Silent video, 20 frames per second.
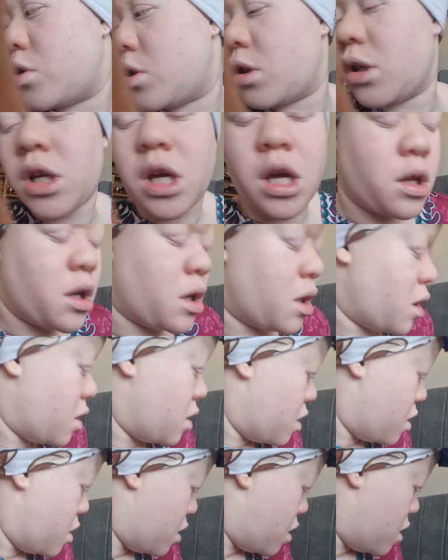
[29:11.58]
Yeah.
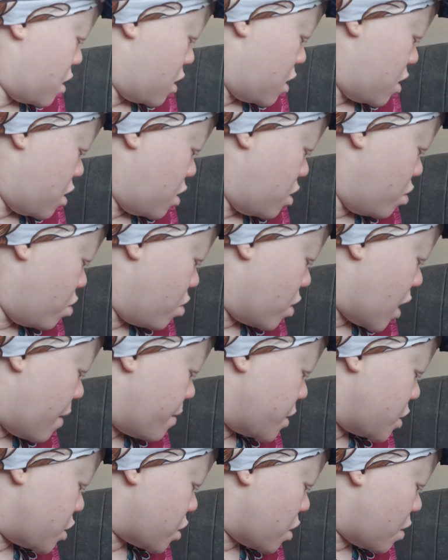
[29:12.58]
You
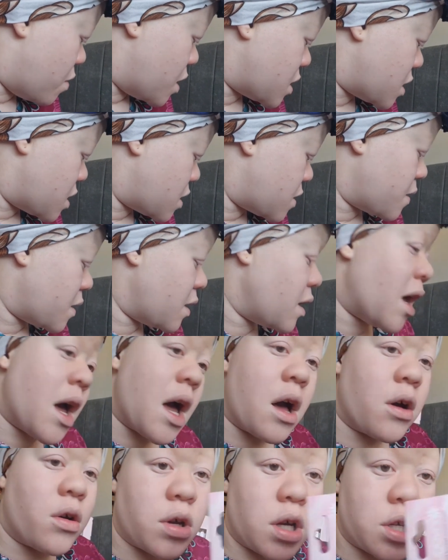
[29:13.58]
come and show us.
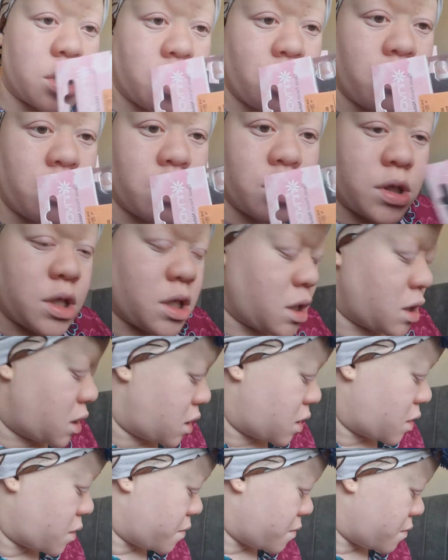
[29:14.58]
Yeah, I showed you
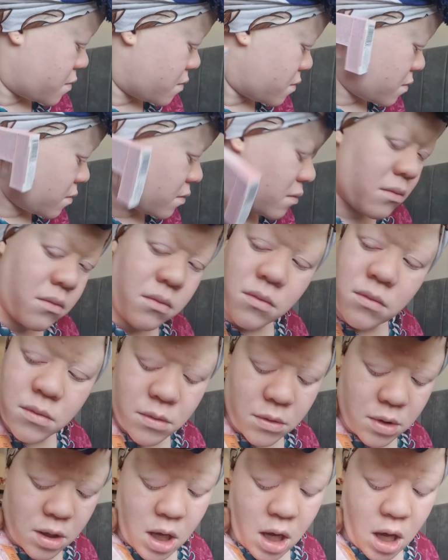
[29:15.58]
these.
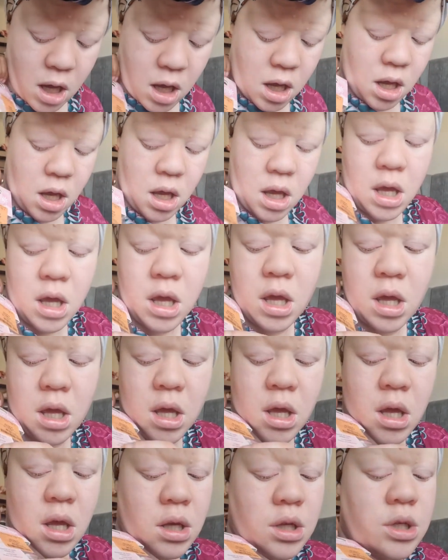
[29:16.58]
Yeah.
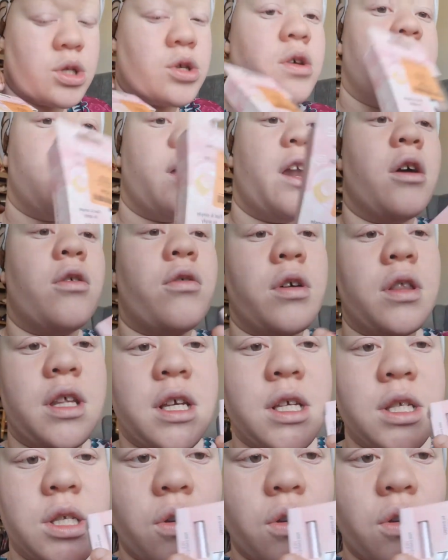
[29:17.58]
So then I got these